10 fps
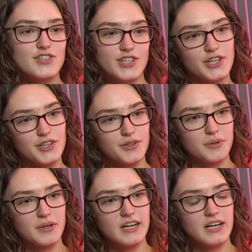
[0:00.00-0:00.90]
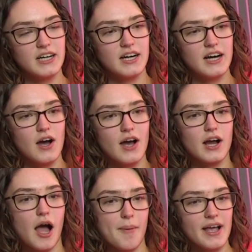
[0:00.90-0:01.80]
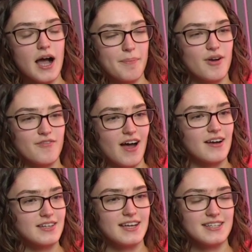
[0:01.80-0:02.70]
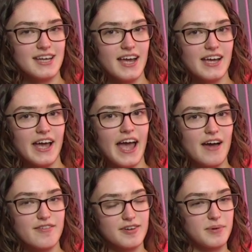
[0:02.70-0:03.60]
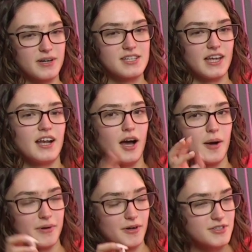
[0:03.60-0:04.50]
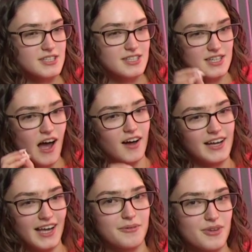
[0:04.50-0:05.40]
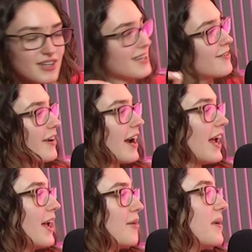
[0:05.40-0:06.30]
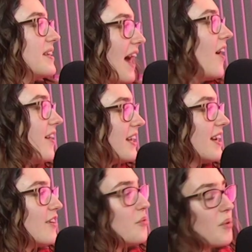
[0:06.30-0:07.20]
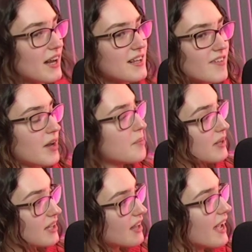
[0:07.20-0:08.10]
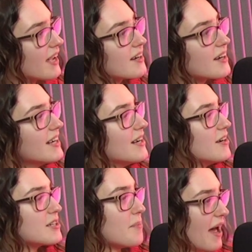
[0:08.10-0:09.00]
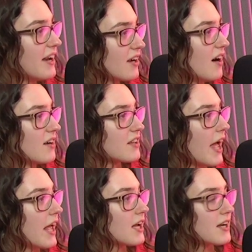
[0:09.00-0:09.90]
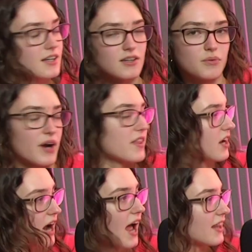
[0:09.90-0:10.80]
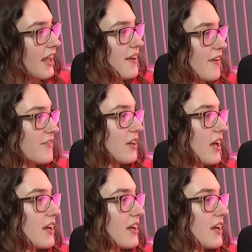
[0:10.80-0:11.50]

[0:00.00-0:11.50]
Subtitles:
2, coming up on Valentine's Day. Every person approaches this holiday with a different mentality of what it's gonna be like, depending on like where they're at in life. I feel like